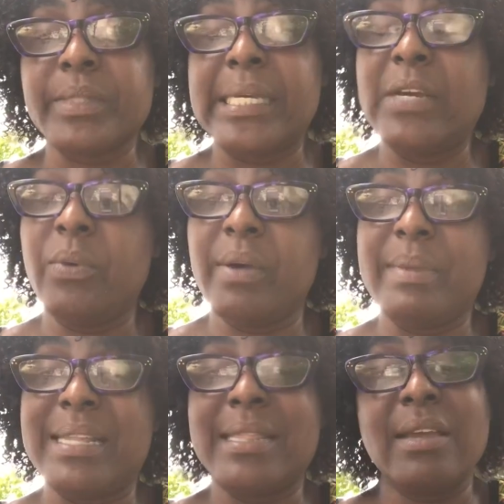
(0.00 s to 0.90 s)

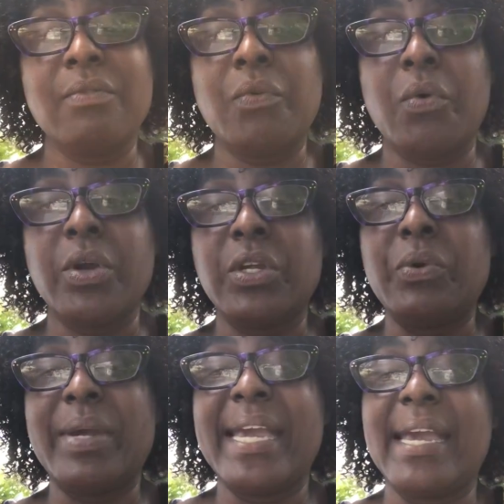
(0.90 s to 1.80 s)
equipment, and therefore
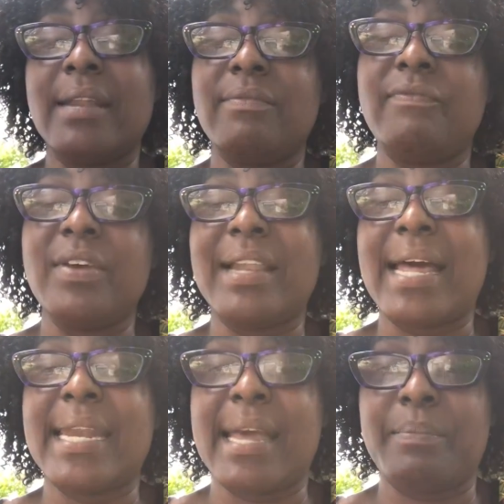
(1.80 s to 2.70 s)
you can't fill
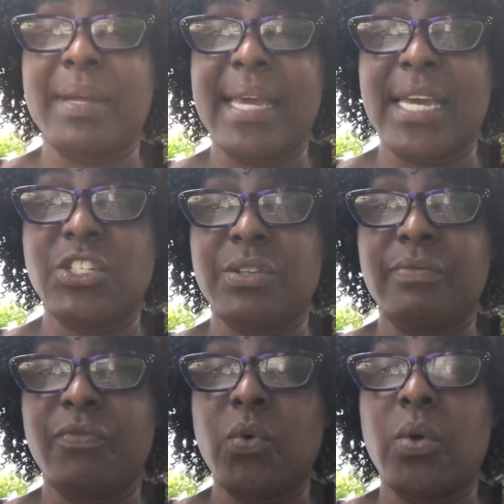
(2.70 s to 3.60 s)
out an application
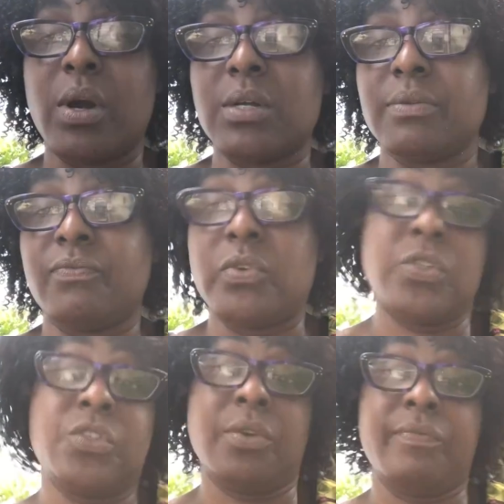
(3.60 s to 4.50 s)
for
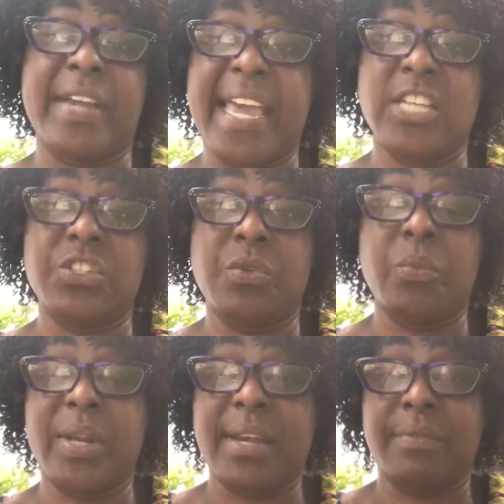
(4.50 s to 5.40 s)
certification or
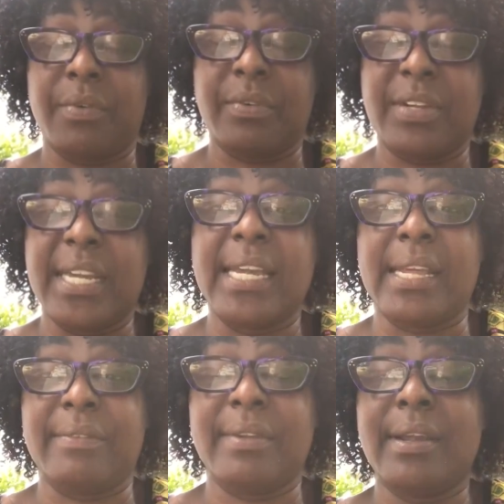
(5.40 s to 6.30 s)
whatever to get it.